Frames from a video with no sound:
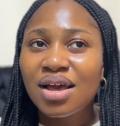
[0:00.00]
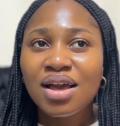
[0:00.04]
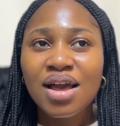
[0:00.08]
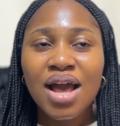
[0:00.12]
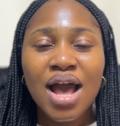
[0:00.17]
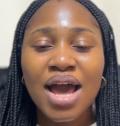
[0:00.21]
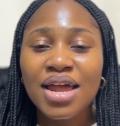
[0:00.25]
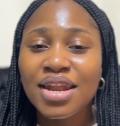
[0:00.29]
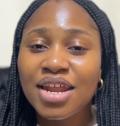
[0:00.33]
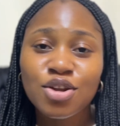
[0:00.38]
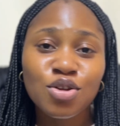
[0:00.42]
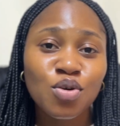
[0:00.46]

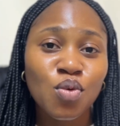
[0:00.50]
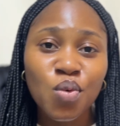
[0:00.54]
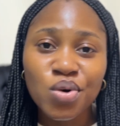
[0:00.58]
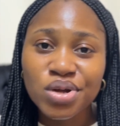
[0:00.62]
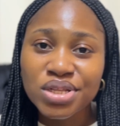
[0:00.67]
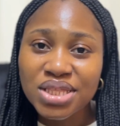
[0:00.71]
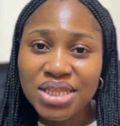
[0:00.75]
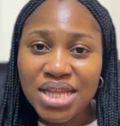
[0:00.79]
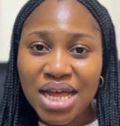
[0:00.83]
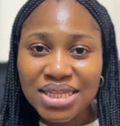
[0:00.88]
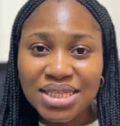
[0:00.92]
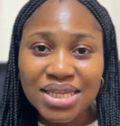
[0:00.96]
And I don't
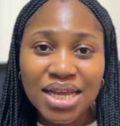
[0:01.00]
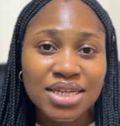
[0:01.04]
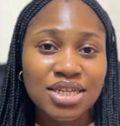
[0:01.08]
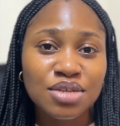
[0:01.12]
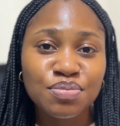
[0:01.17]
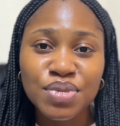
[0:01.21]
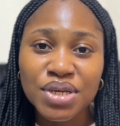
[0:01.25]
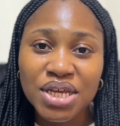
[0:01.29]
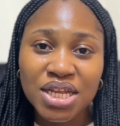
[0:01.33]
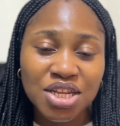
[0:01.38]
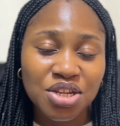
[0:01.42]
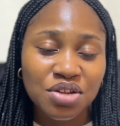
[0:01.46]
want that at the
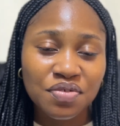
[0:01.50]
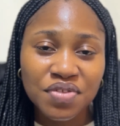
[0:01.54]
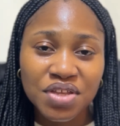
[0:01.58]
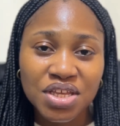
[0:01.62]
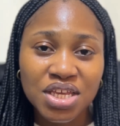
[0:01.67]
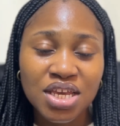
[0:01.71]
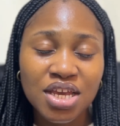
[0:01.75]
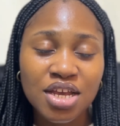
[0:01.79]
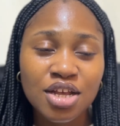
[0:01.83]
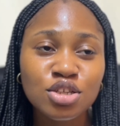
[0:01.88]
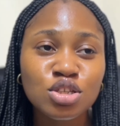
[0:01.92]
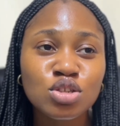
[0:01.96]
beginning of the
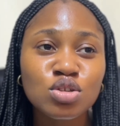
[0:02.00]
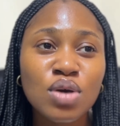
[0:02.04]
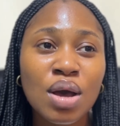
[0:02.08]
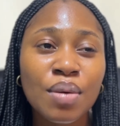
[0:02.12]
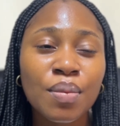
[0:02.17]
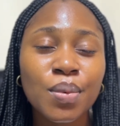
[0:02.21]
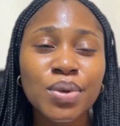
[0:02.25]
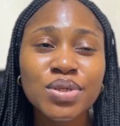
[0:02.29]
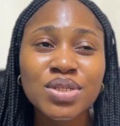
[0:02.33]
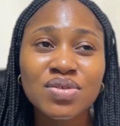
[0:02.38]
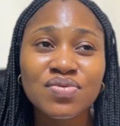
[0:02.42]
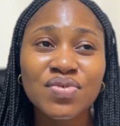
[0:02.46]
year. So
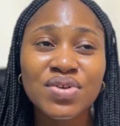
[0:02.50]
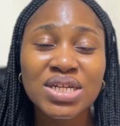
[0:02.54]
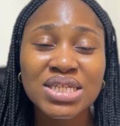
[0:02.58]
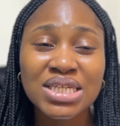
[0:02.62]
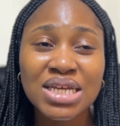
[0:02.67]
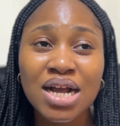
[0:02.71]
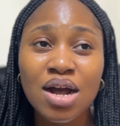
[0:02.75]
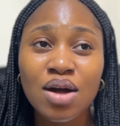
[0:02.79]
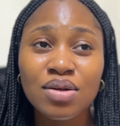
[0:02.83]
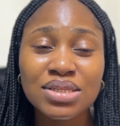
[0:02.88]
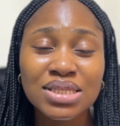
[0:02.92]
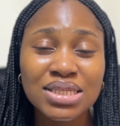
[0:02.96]
I'm going to really
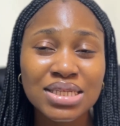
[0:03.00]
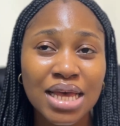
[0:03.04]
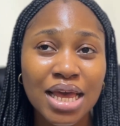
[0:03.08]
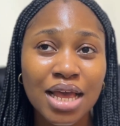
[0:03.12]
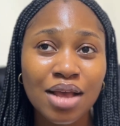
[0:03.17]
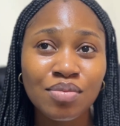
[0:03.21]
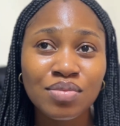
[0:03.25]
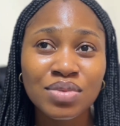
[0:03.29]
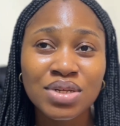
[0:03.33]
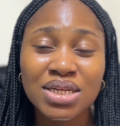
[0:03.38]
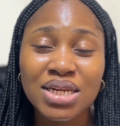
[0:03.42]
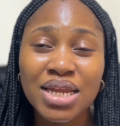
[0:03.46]
take out
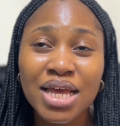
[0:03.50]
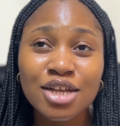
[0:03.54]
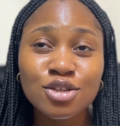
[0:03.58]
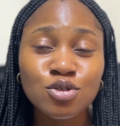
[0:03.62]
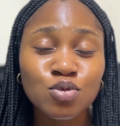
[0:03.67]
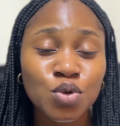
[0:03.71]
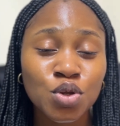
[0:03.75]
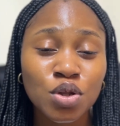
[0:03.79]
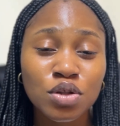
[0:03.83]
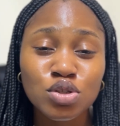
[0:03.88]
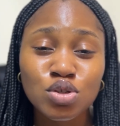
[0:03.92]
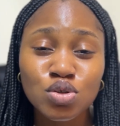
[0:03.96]
time the next
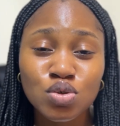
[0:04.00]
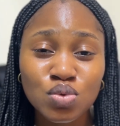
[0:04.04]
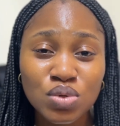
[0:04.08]
1 or 2